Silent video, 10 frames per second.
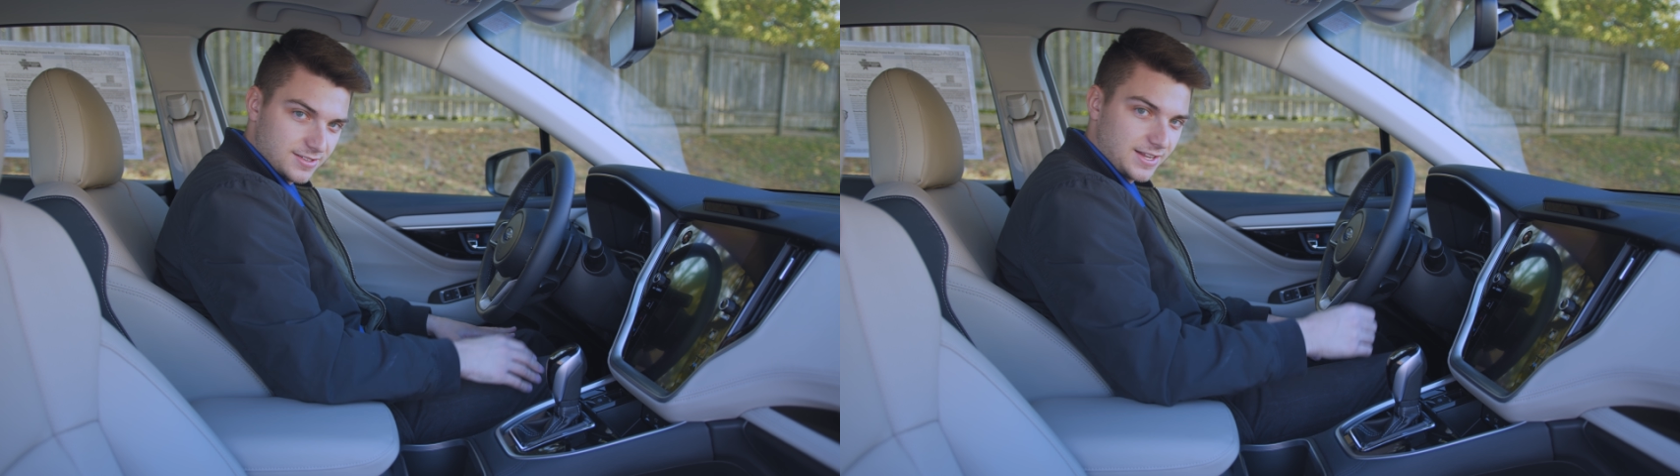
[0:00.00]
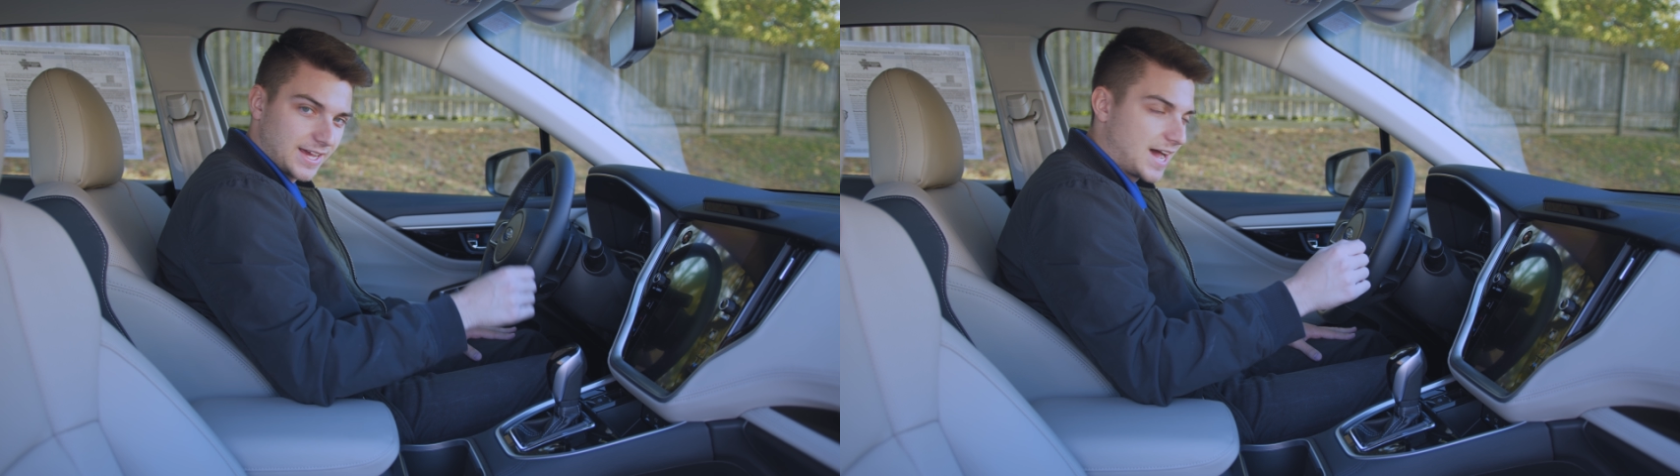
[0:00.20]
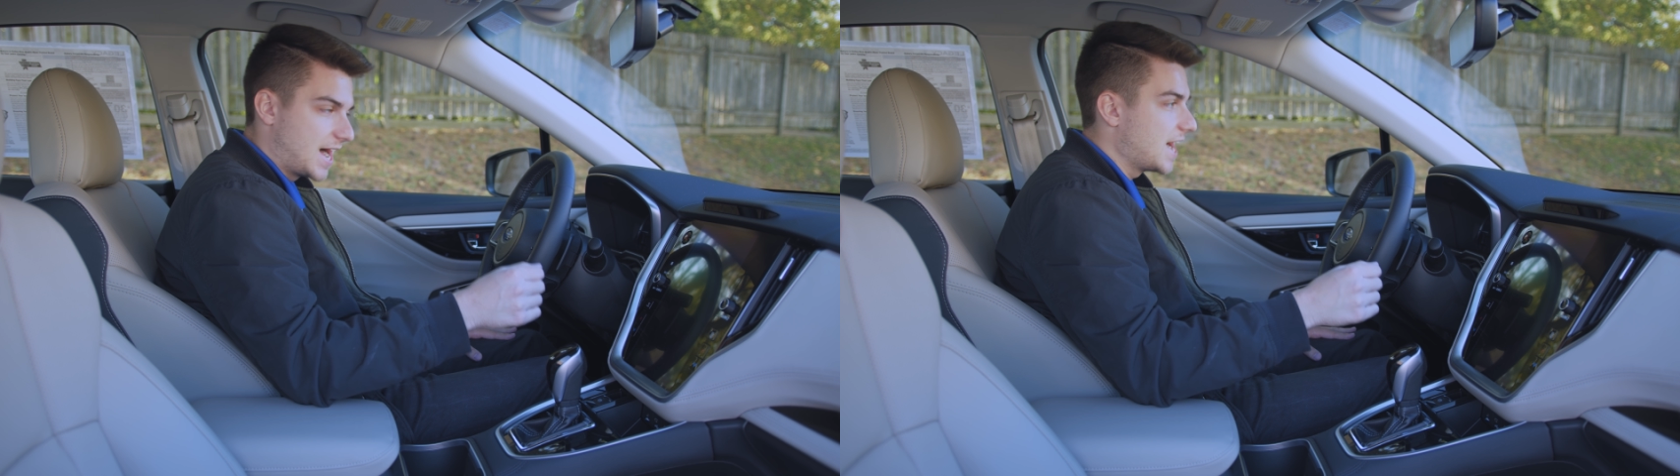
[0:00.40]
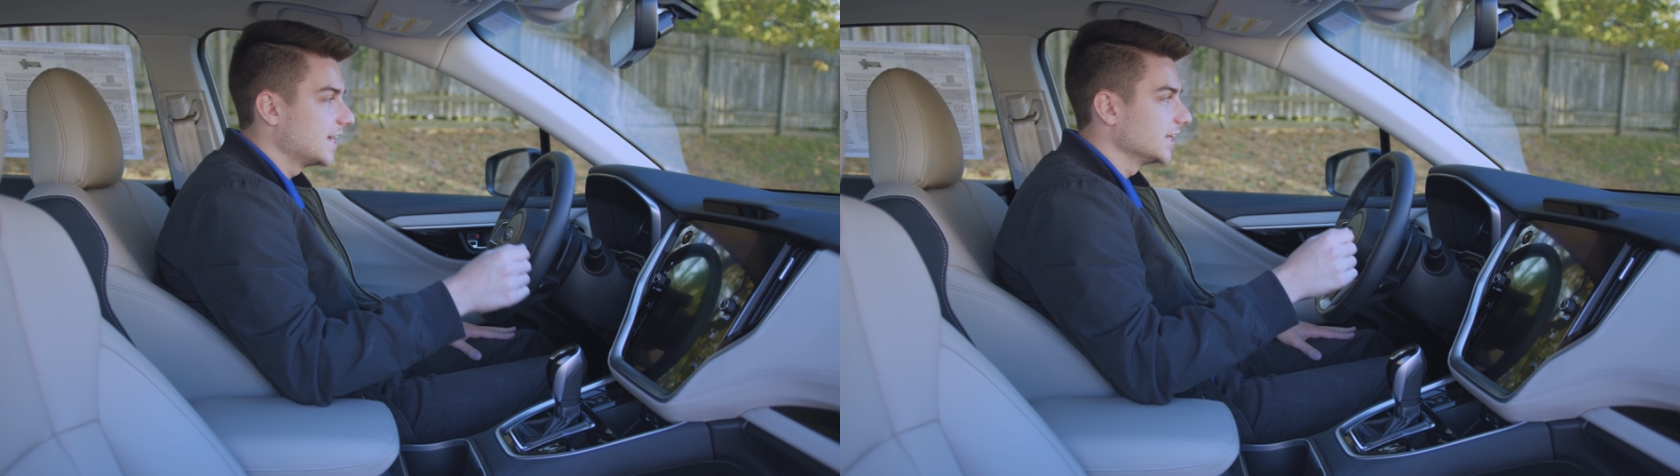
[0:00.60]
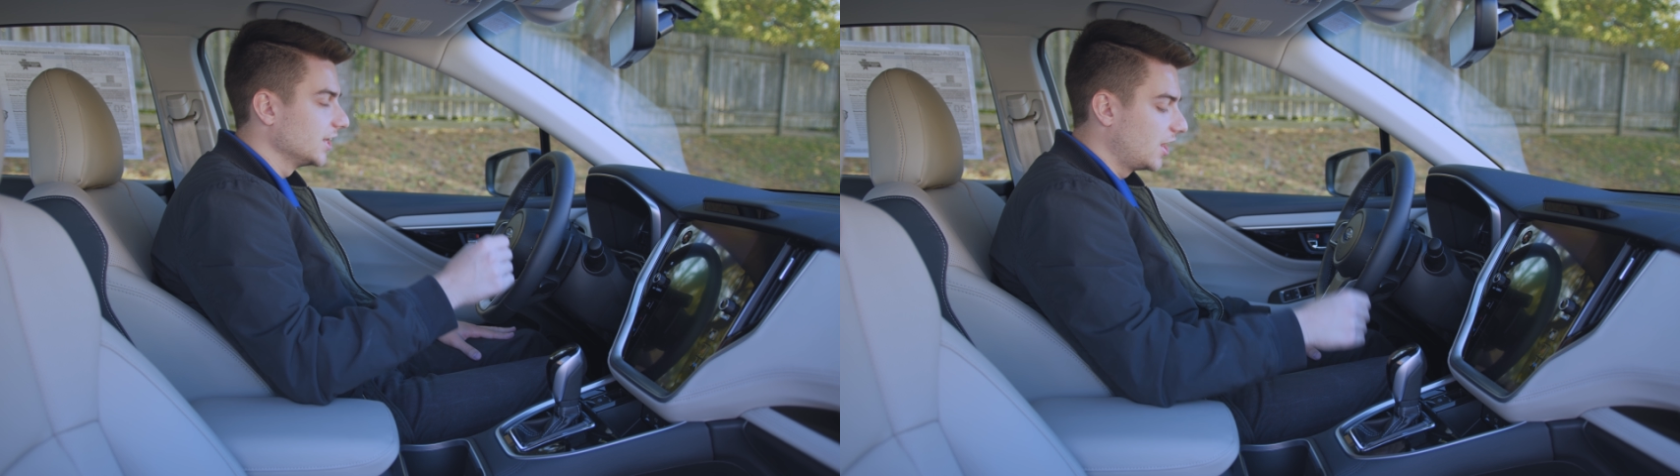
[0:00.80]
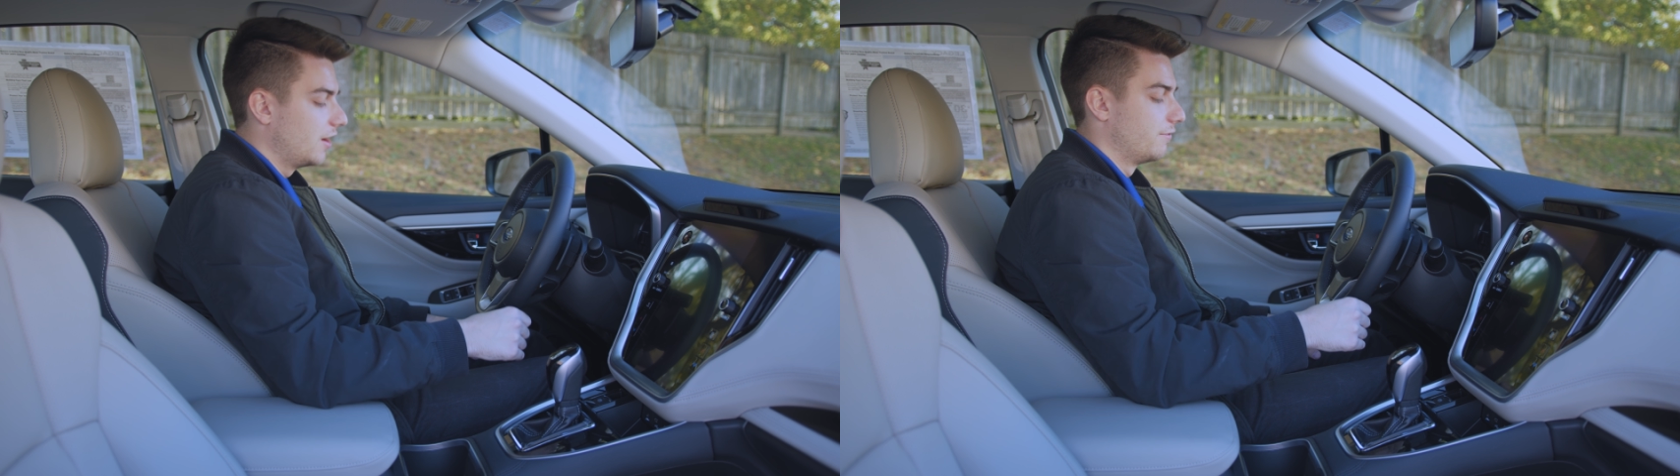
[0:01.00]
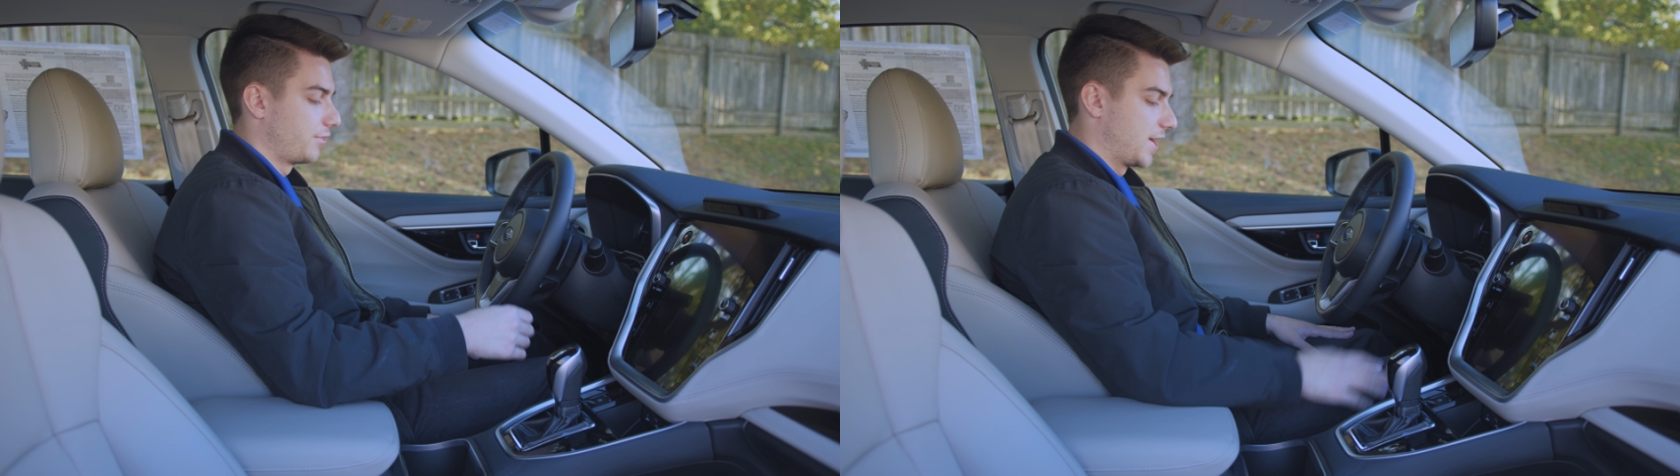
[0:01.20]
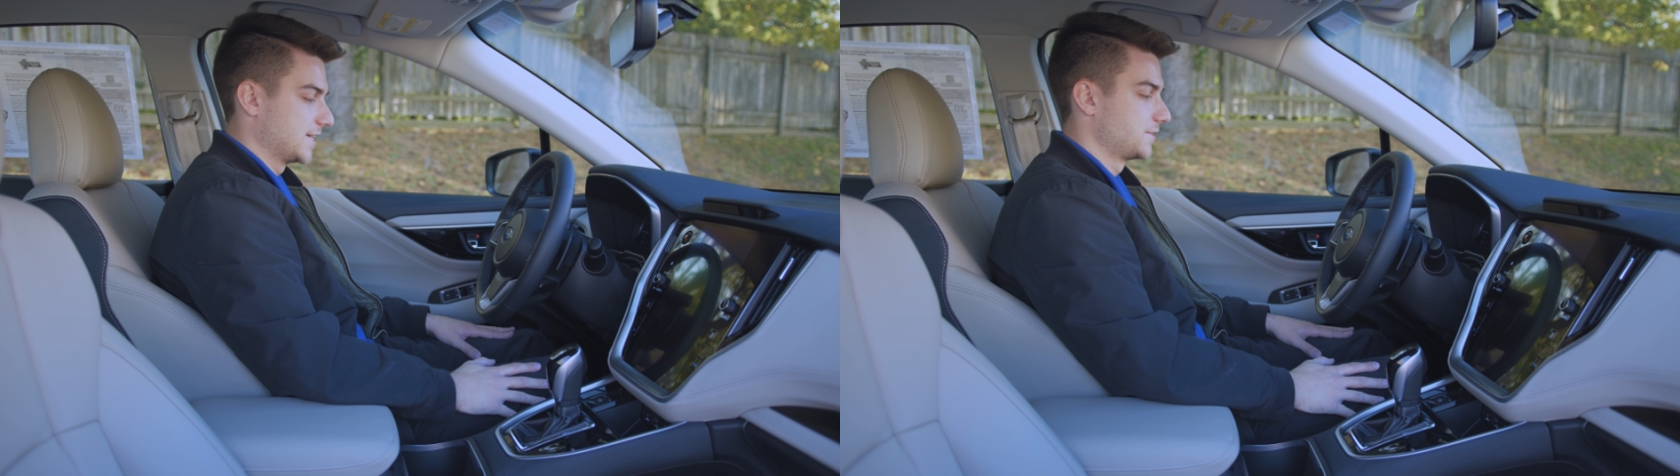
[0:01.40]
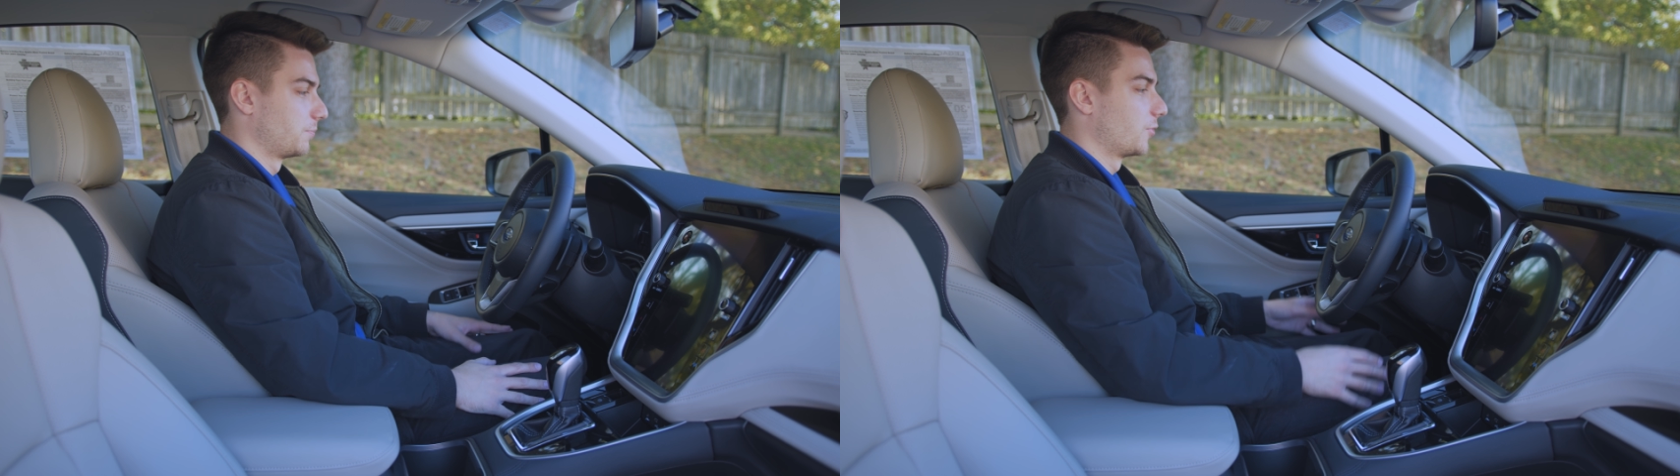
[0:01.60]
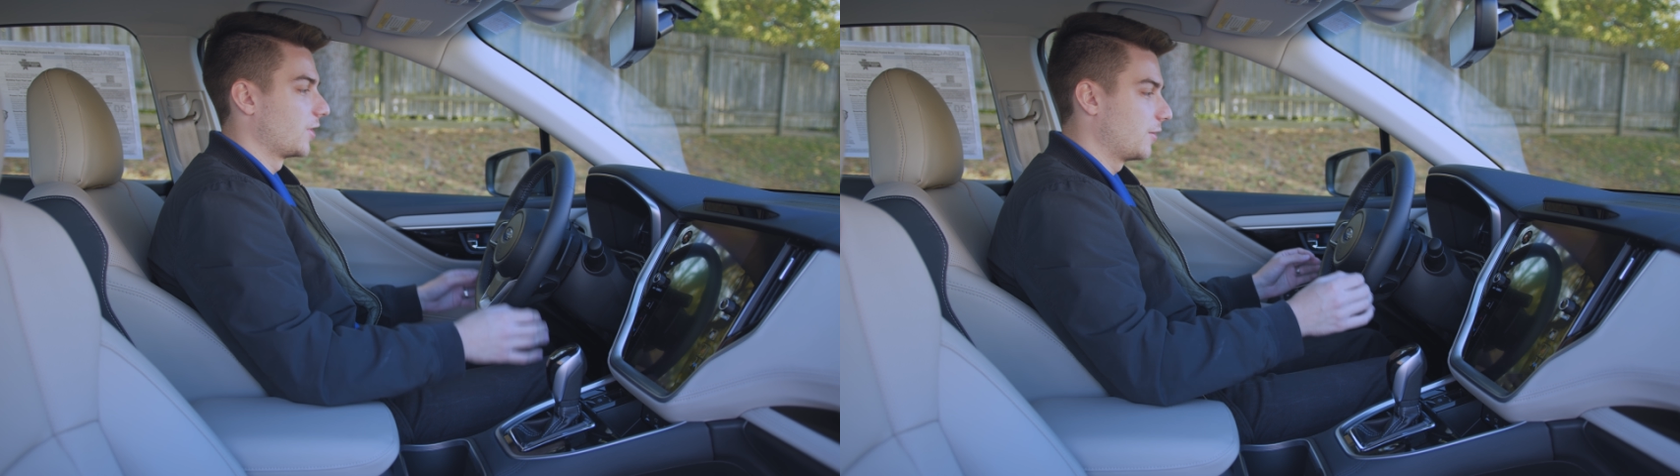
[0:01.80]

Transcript: Like, I love thigh support.